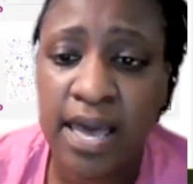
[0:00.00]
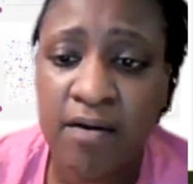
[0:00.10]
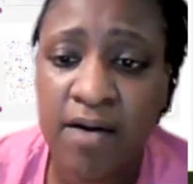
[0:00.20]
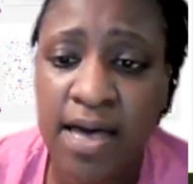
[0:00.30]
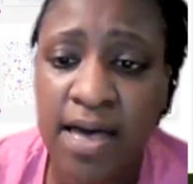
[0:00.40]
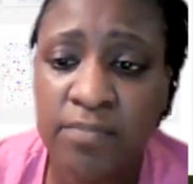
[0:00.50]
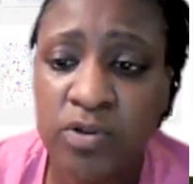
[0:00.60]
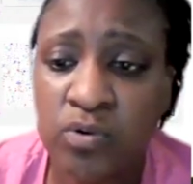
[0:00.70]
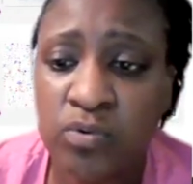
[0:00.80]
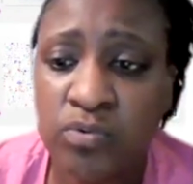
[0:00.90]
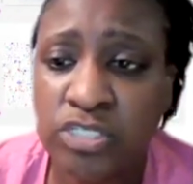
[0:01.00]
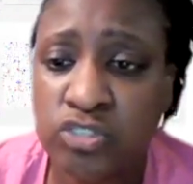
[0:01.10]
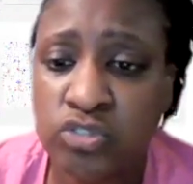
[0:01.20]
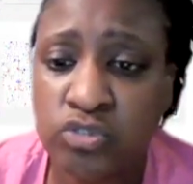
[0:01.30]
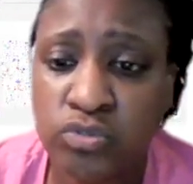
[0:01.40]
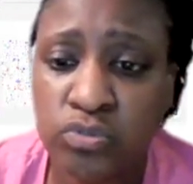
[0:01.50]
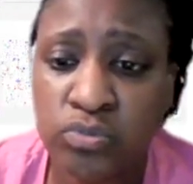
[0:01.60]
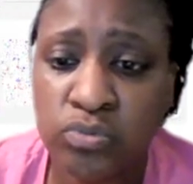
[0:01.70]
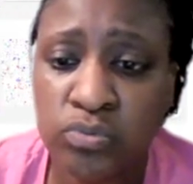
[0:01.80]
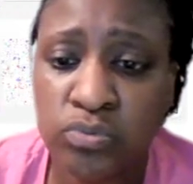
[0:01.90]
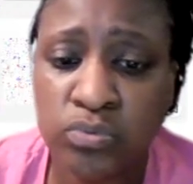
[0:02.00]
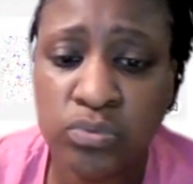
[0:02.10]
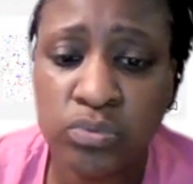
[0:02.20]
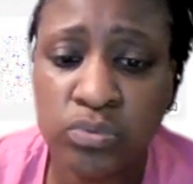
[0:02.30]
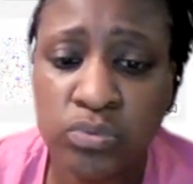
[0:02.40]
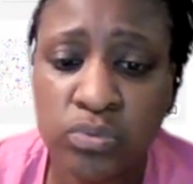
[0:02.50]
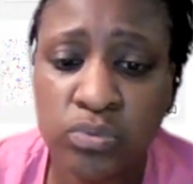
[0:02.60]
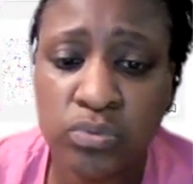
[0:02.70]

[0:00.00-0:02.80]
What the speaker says: And now I am going to